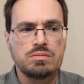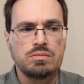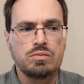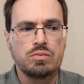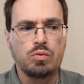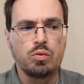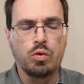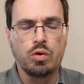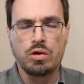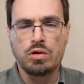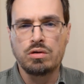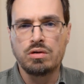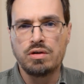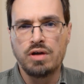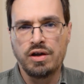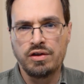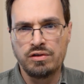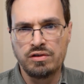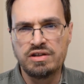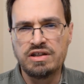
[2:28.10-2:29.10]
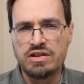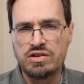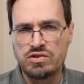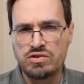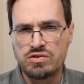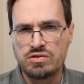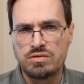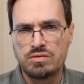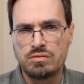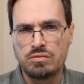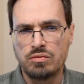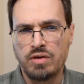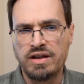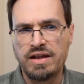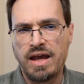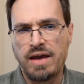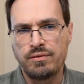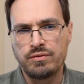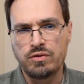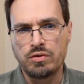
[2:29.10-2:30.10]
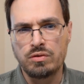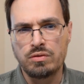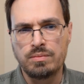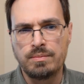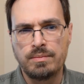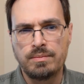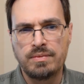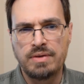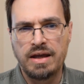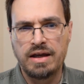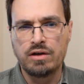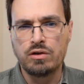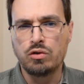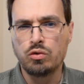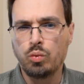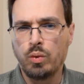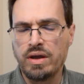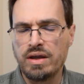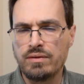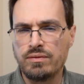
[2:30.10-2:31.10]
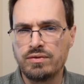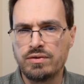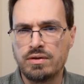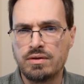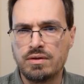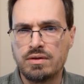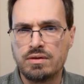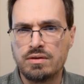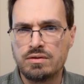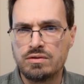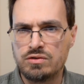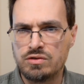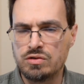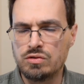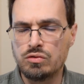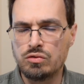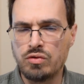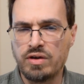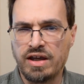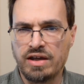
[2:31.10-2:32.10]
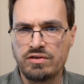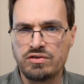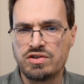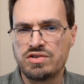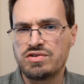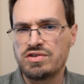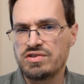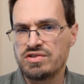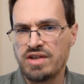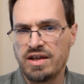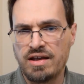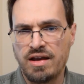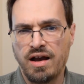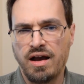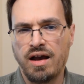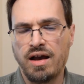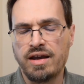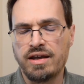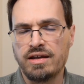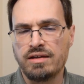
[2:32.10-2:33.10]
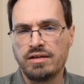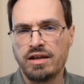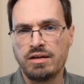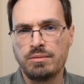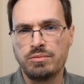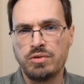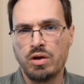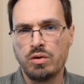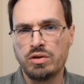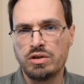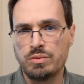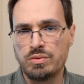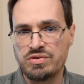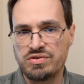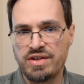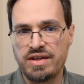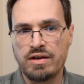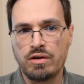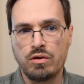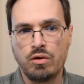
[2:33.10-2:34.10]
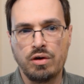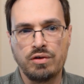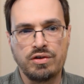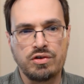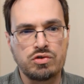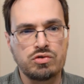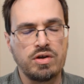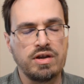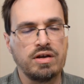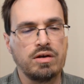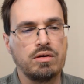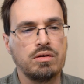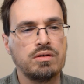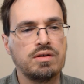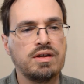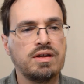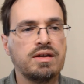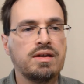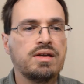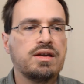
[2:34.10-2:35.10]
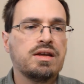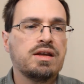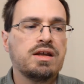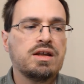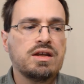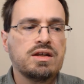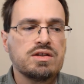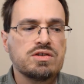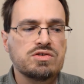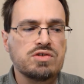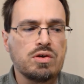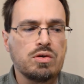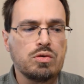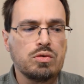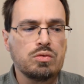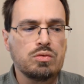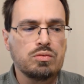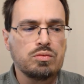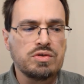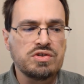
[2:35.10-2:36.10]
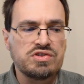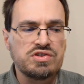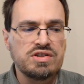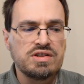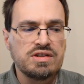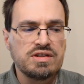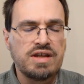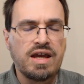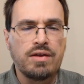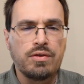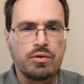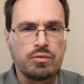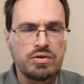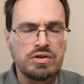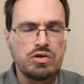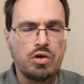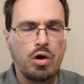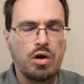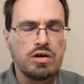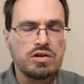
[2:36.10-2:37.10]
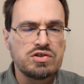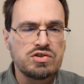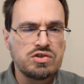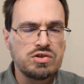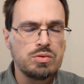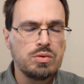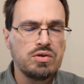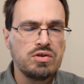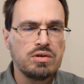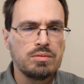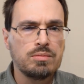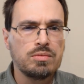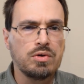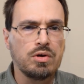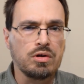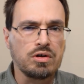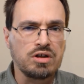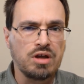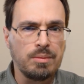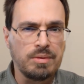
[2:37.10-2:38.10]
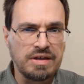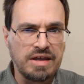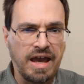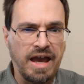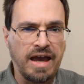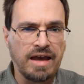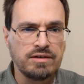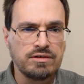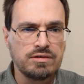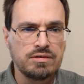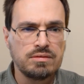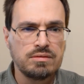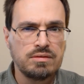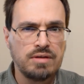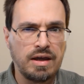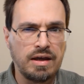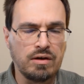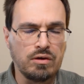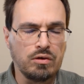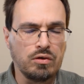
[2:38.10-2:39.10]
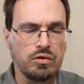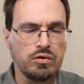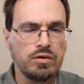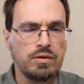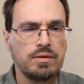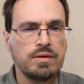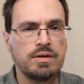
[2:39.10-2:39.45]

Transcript: were unleashed right after Harold waved to Grant, just to say hi and let him know he was there on the trail. So we see again three dogs, two of them are coming at Harold.